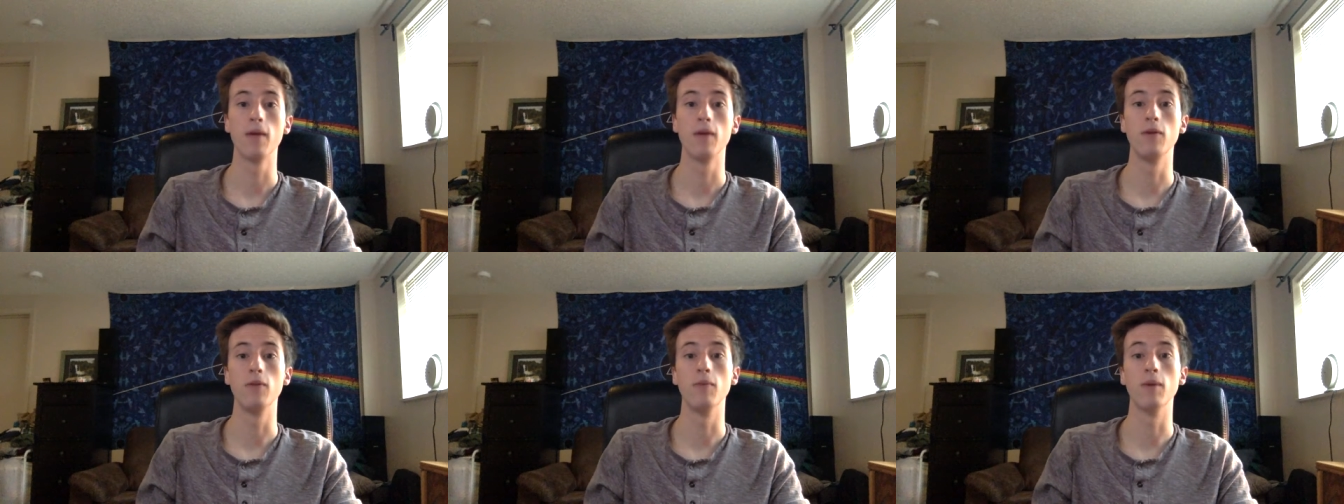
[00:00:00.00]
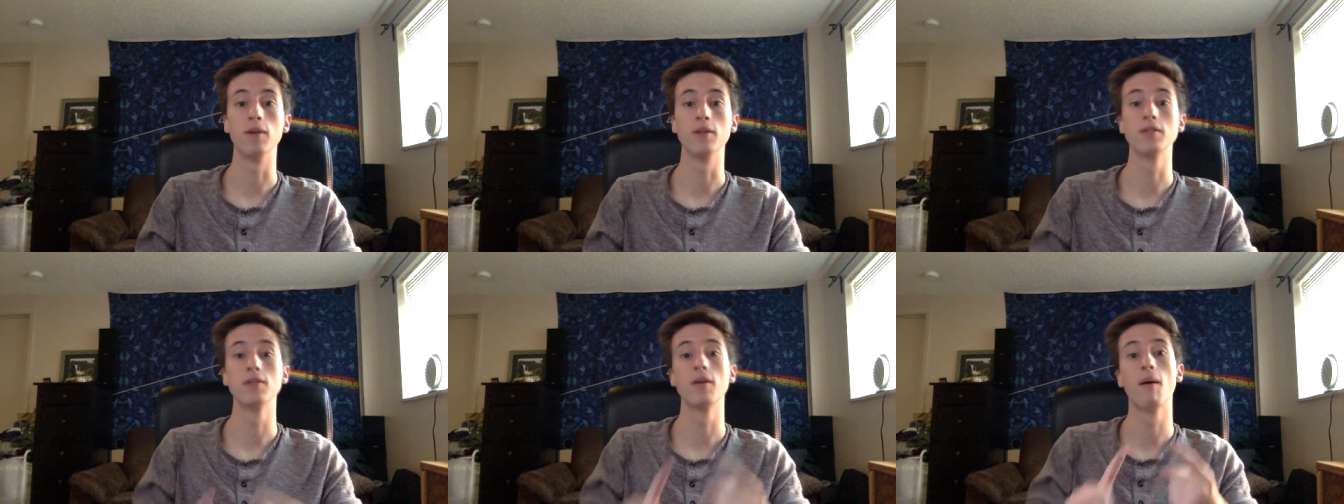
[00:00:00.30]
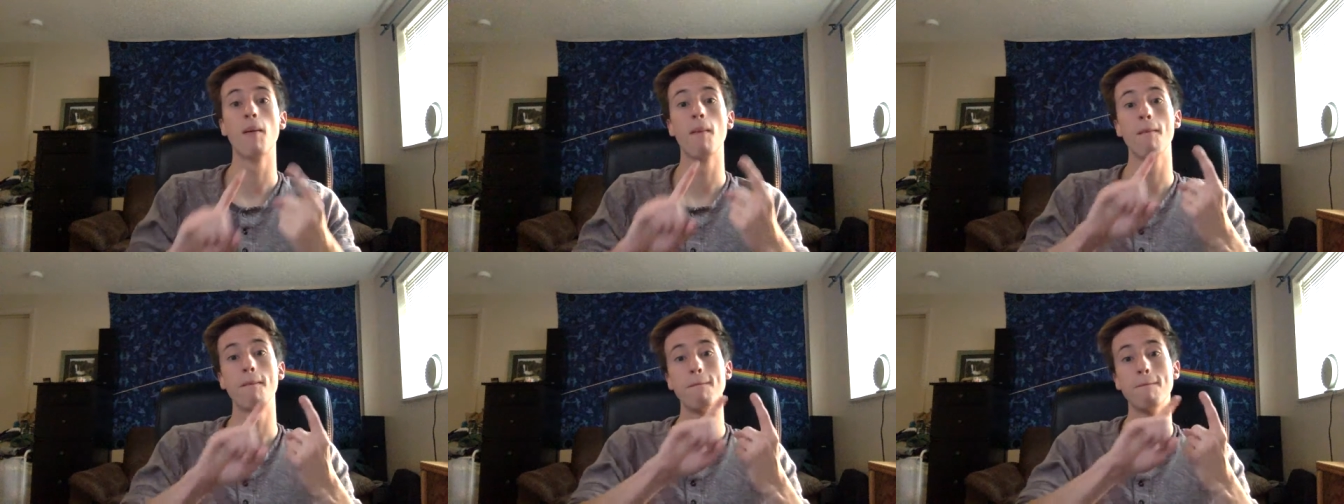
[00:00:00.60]
you must
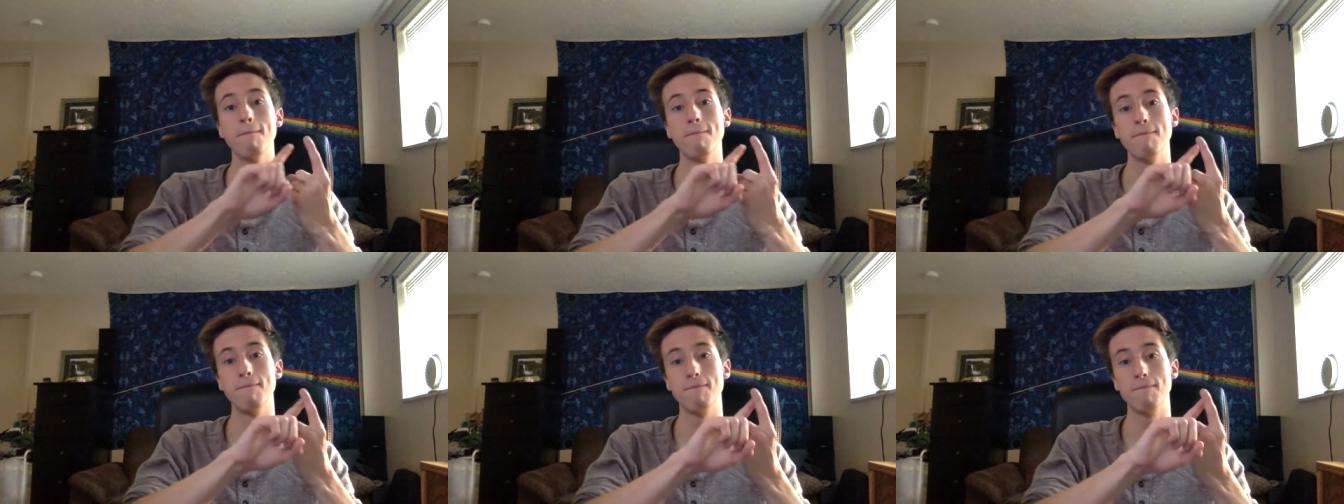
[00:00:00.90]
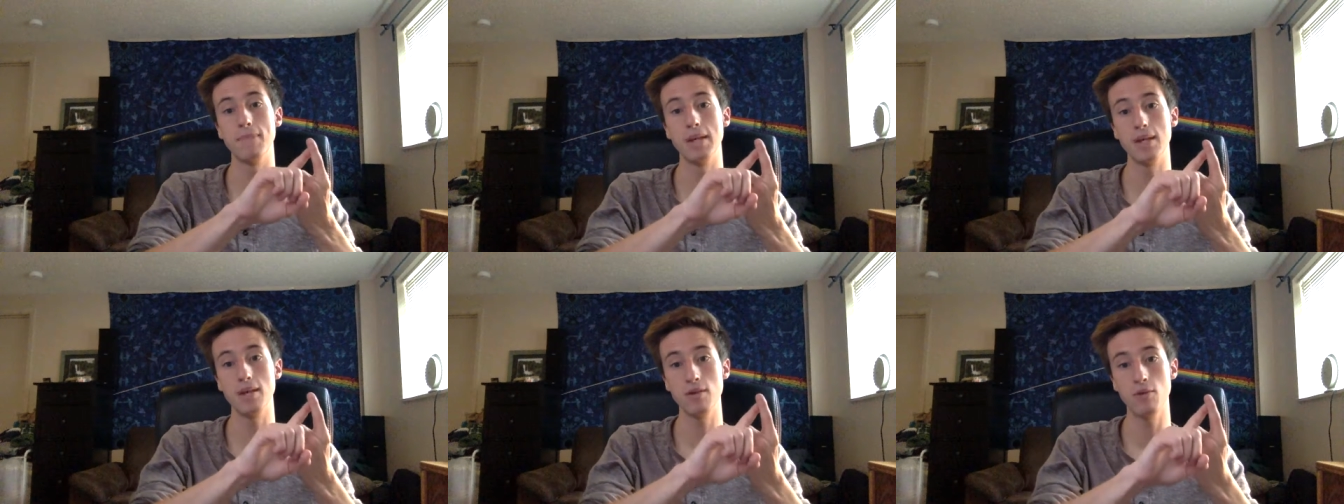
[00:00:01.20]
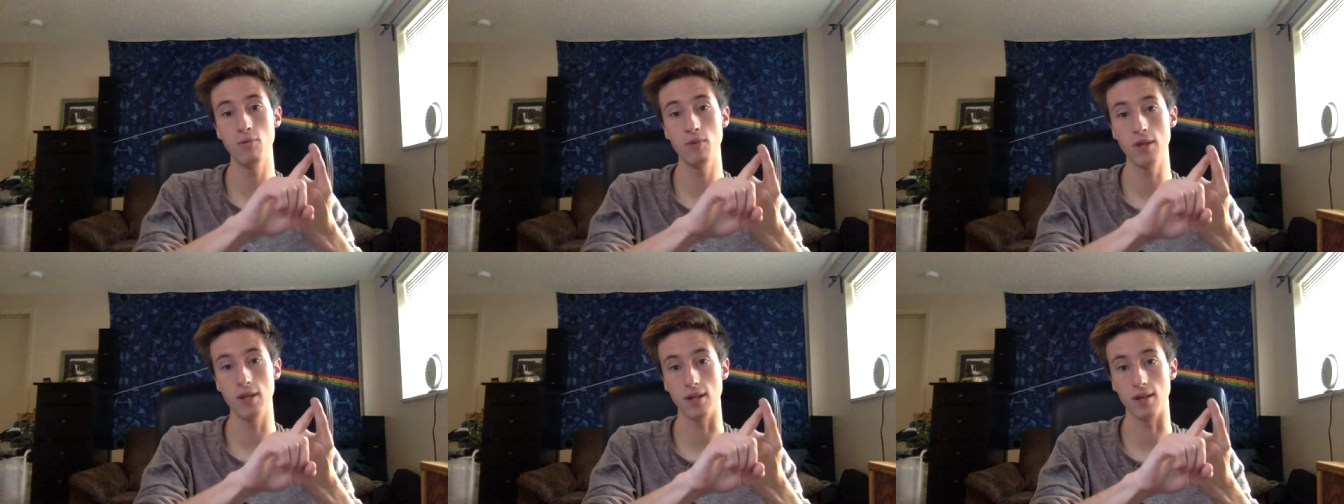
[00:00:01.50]
be
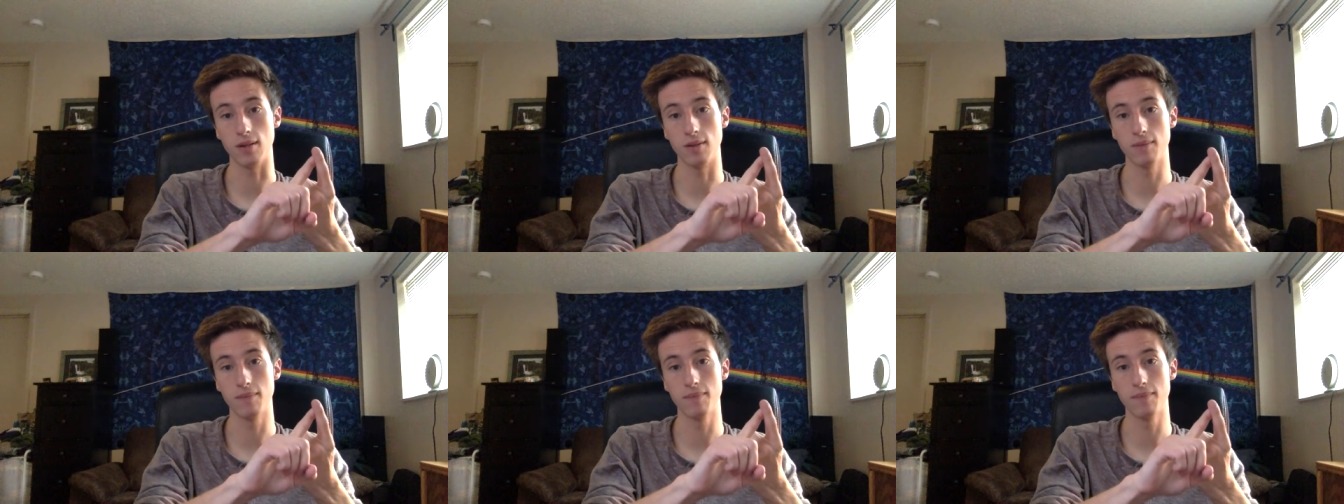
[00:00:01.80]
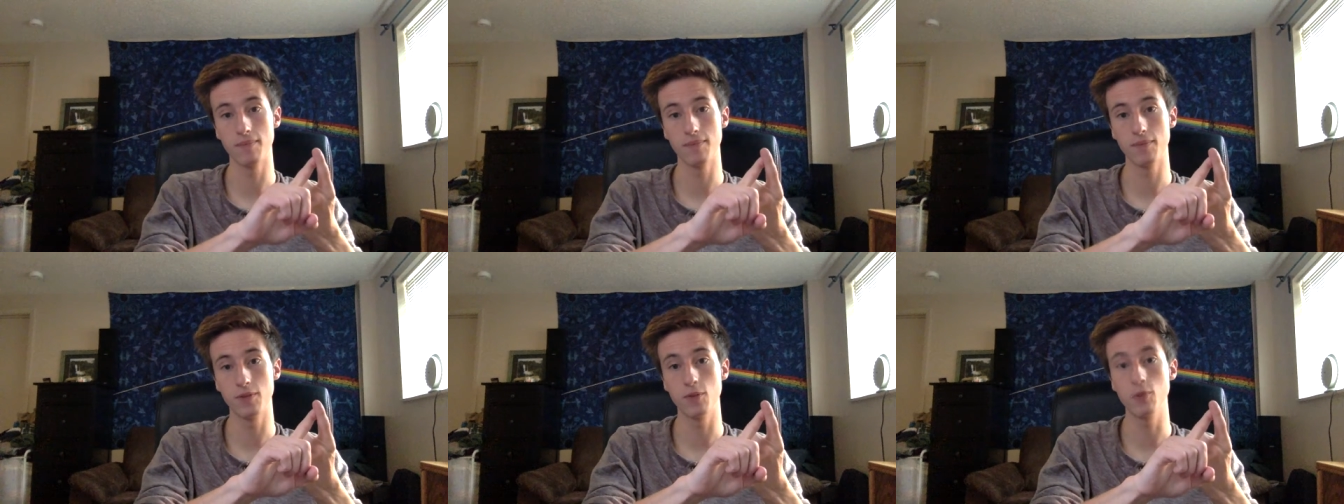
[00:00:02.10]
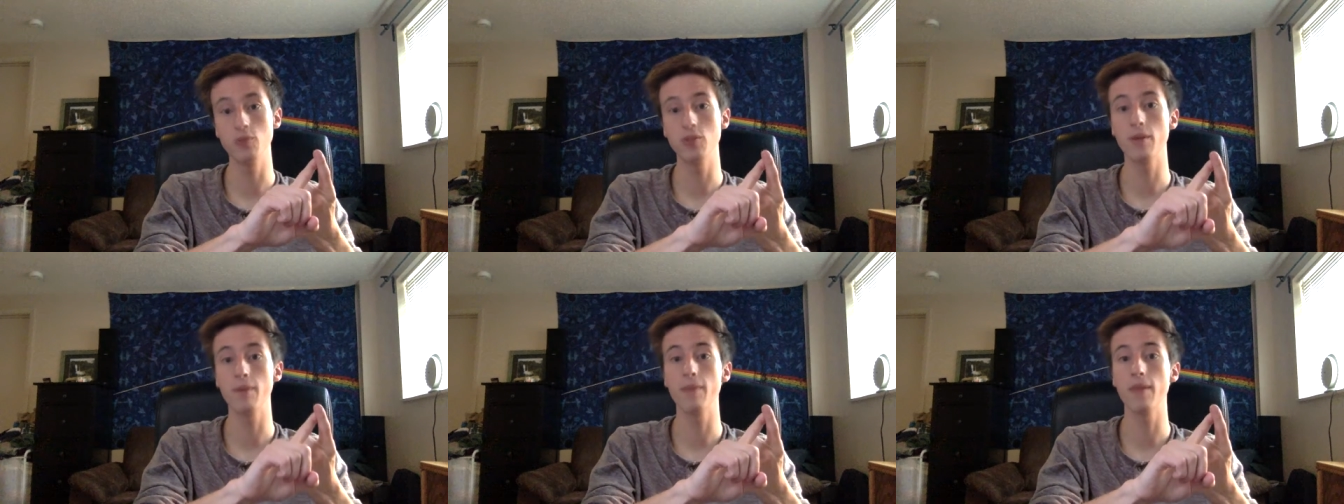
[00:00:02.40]
unique.
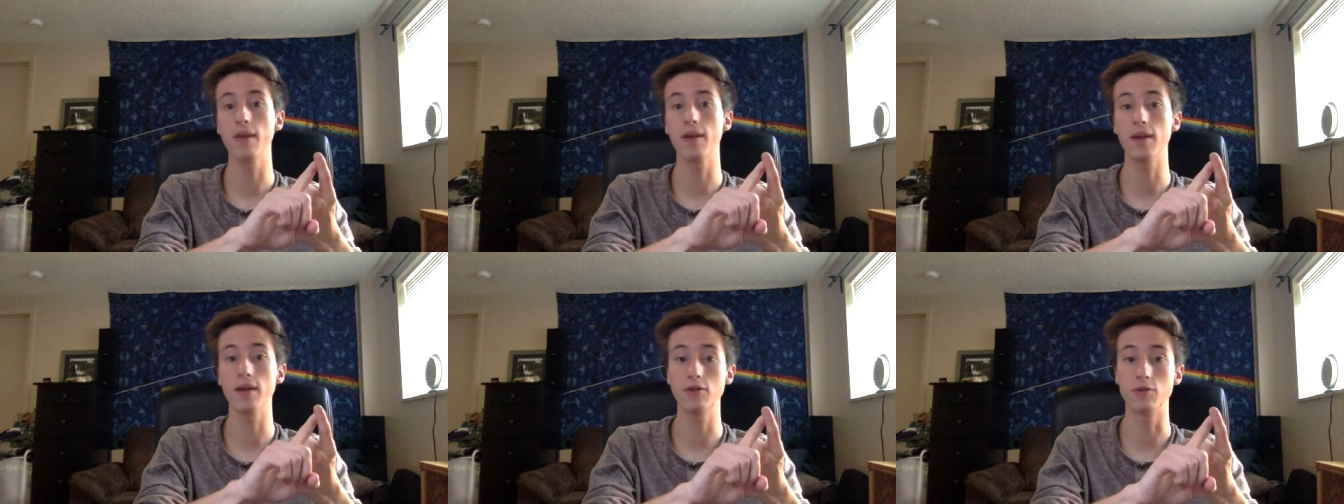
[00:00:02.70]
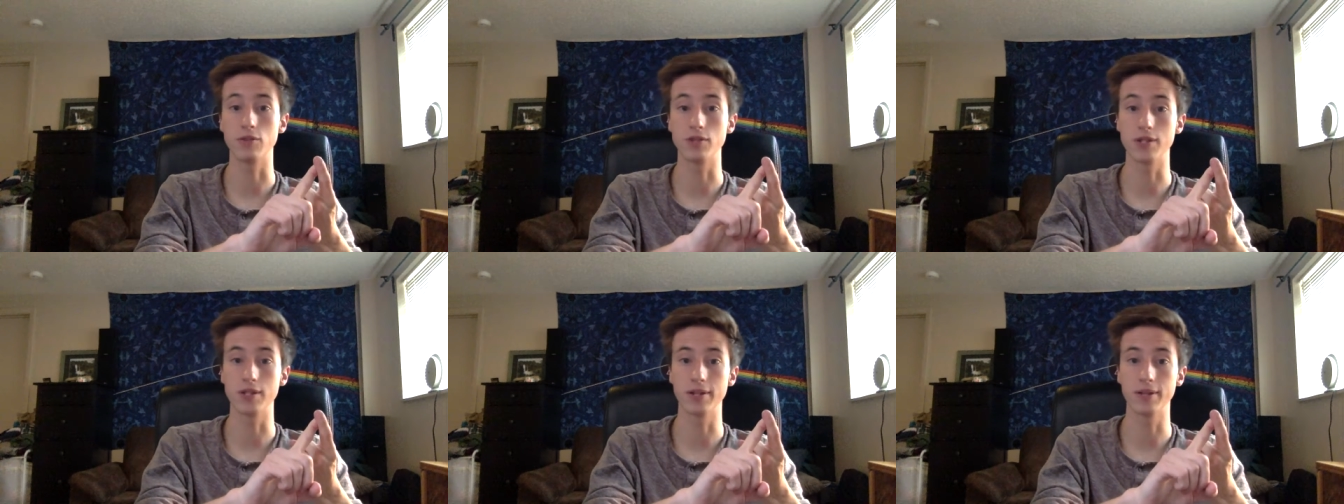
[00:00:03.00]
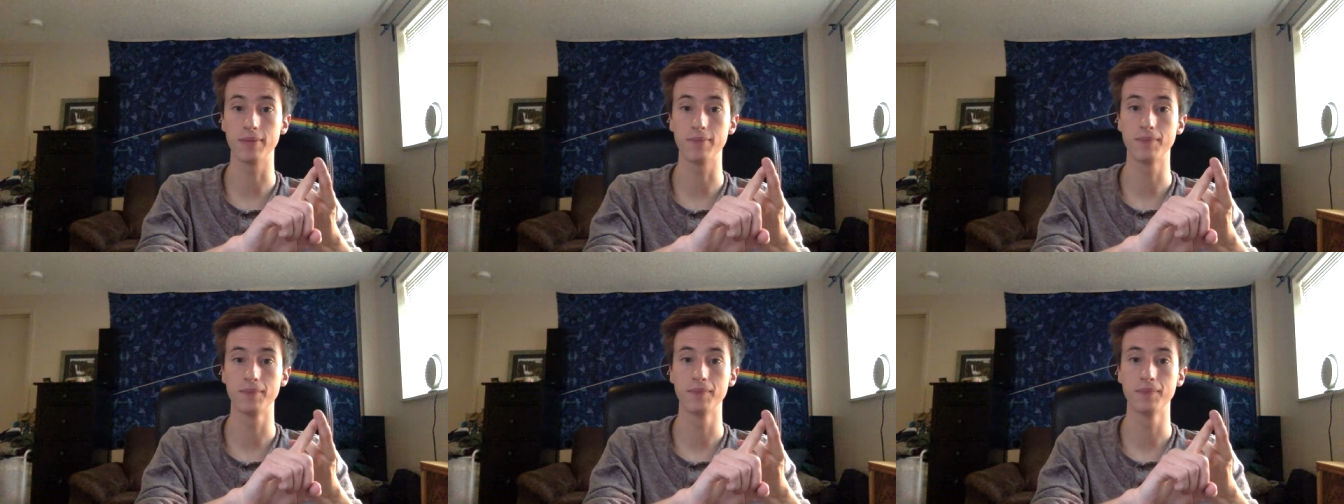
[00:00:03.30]
Do something
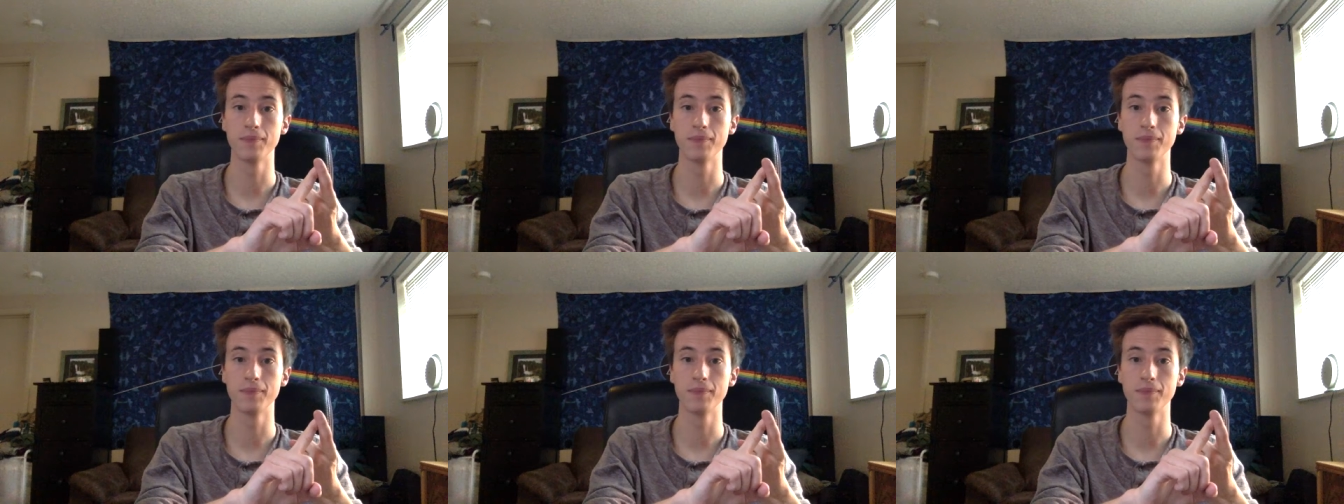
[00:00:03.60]
interesting.